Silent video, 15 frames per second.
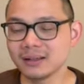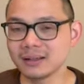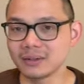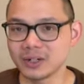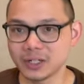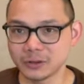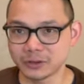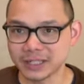You
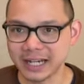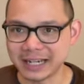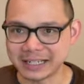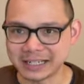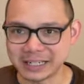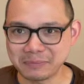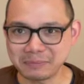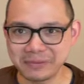need to take a
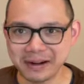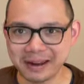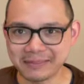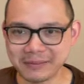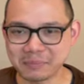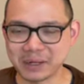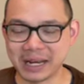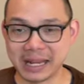deep breath
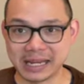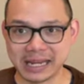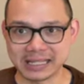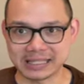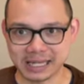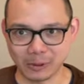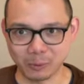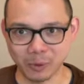and be like, yes,
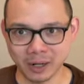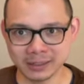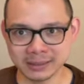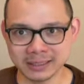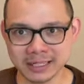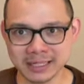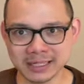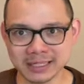I want
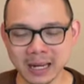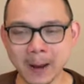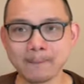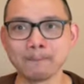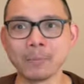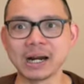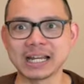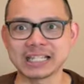it,
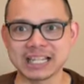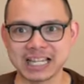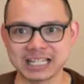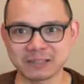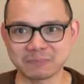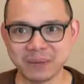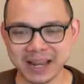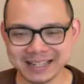but it's
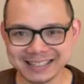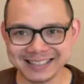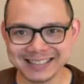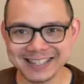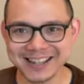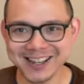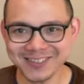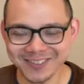
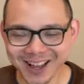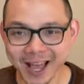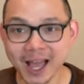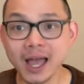expensive.